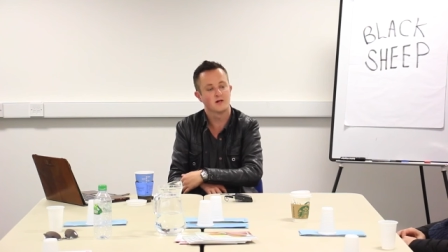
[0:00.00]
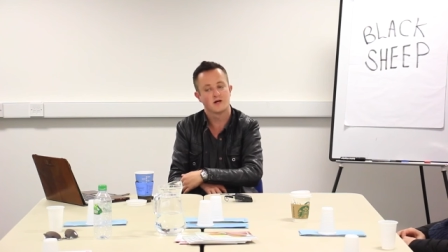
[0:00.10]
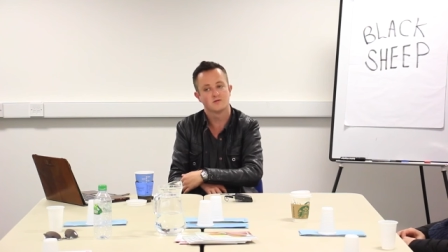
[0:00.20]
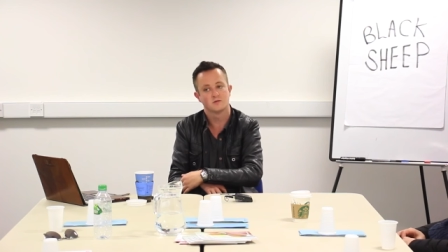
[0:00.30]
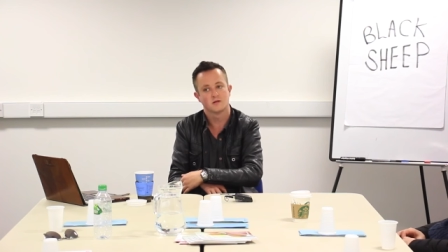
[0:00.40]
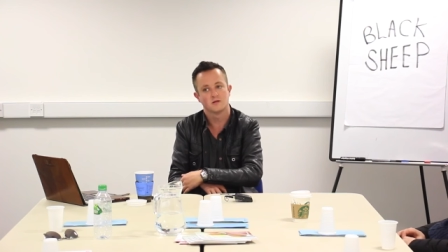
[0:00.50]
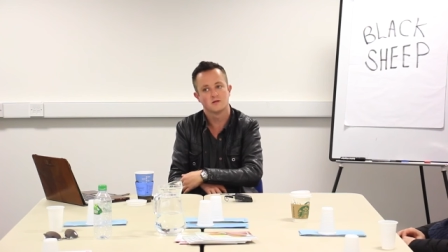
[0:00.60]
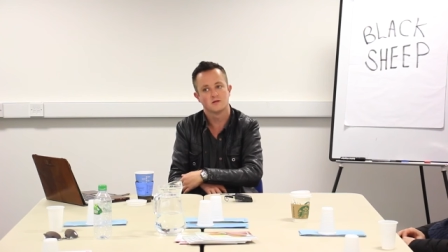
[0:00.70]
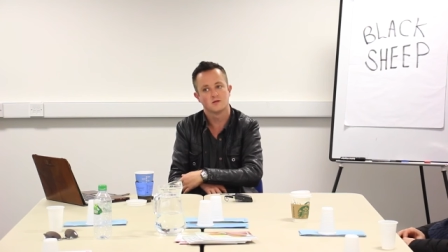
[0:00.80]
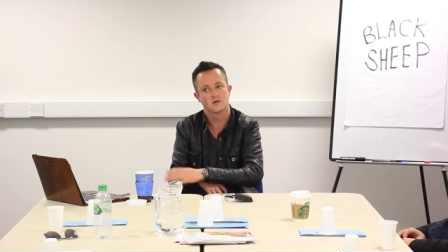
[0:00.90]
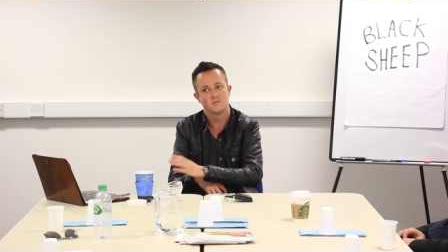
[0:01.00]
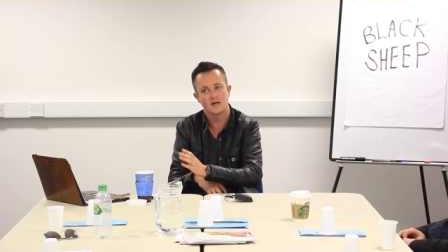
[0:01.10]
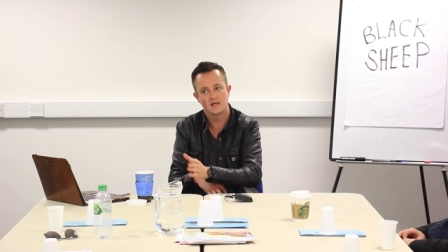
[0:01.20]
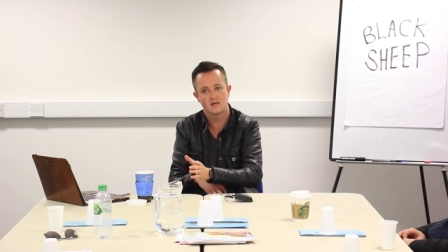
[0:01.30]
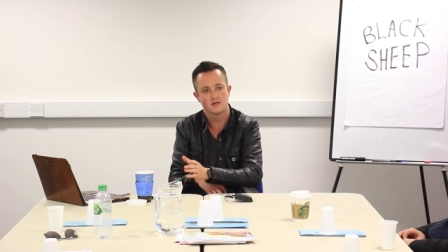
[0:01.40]
in my house, right? You gotta
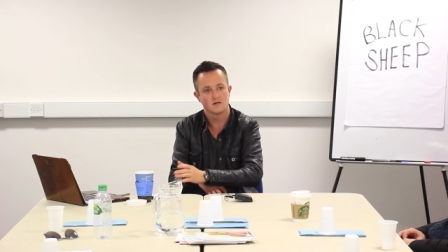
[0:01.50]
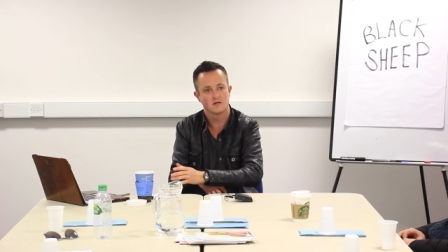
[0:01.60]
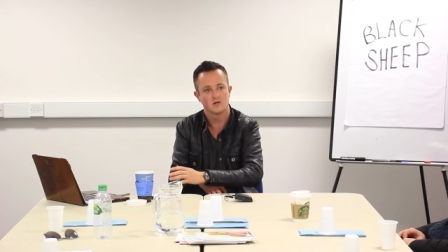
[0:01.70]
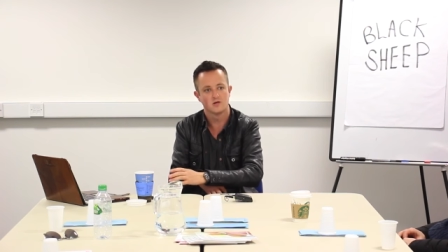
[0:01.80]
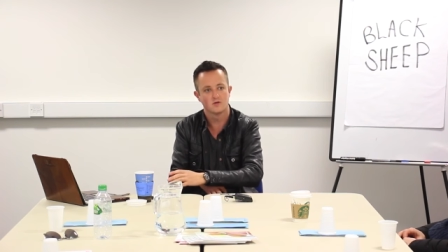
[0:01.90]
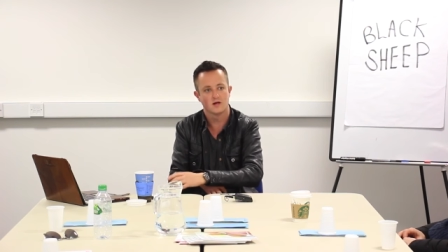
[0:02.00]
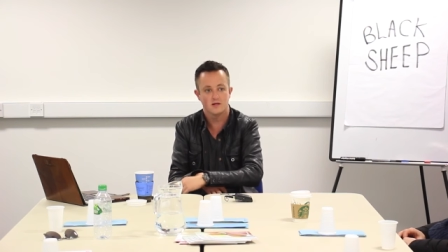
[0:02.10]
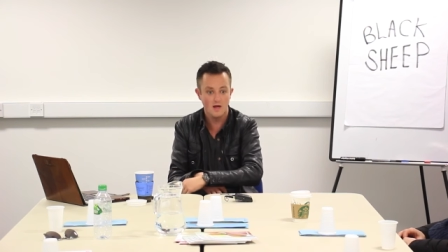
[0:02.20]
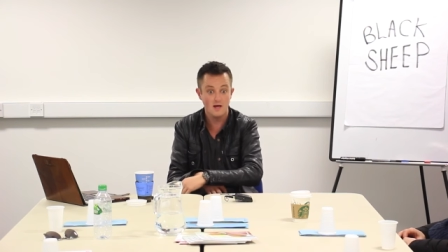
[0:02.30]
make it. Can you do that?